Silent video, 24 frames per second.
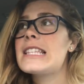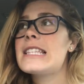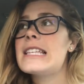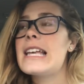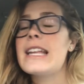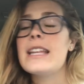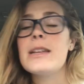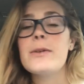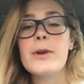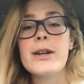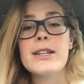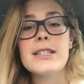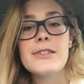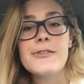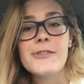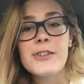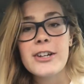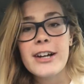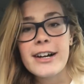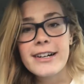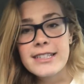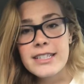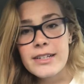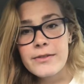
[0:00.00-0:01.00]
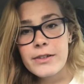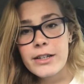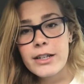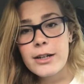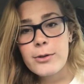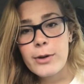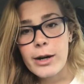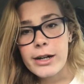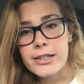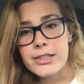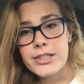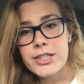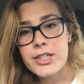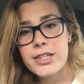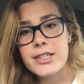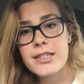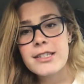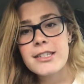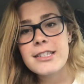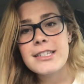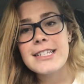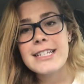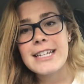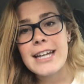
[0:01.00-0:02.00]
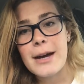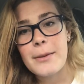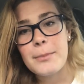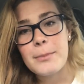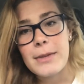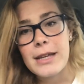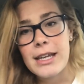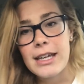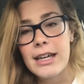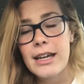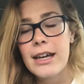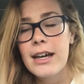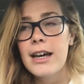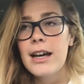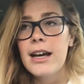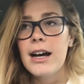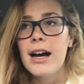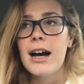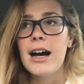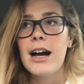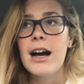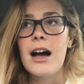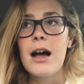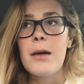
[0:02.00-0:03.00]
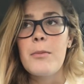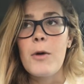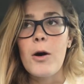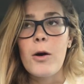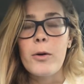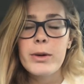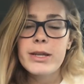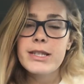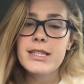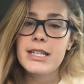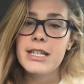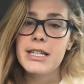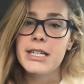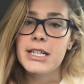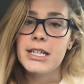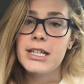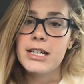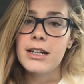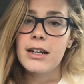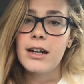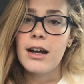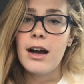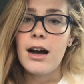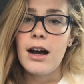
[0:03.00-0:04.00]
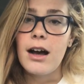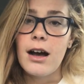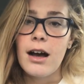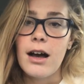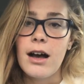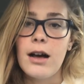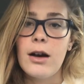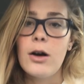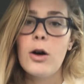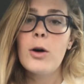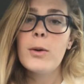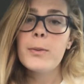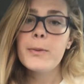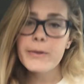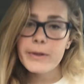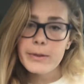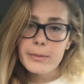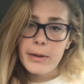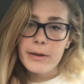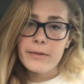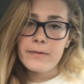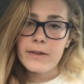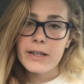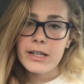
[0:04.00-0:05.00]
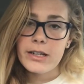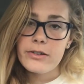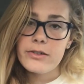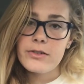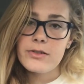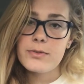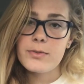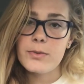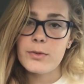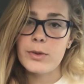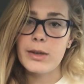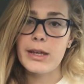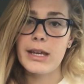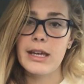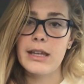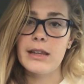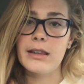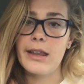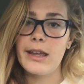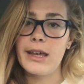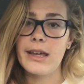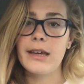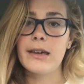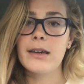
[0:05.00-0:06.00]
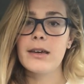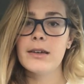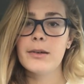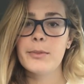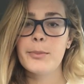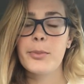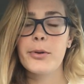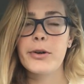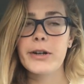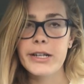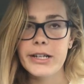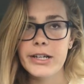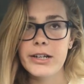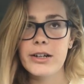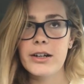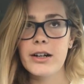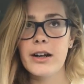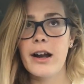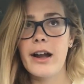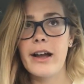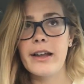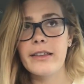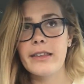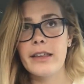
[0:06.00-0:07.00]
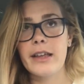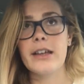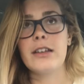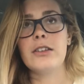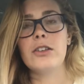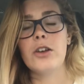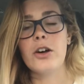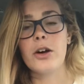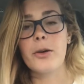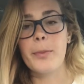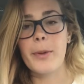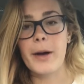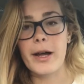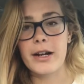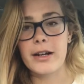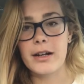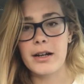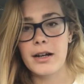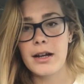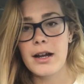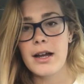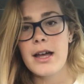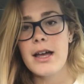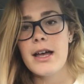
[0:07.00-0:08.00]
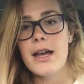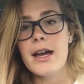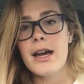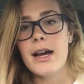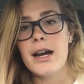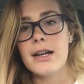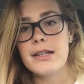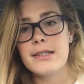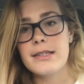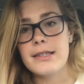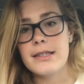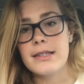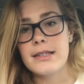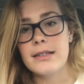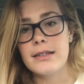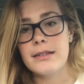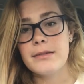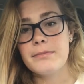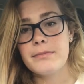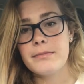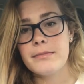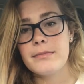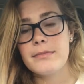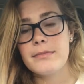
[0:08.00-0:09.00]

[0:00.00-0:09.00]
Anyways, if you guys have any questions, DM me. I'm always here. Hopefully my videos will get, like, prettier and, like, look better as the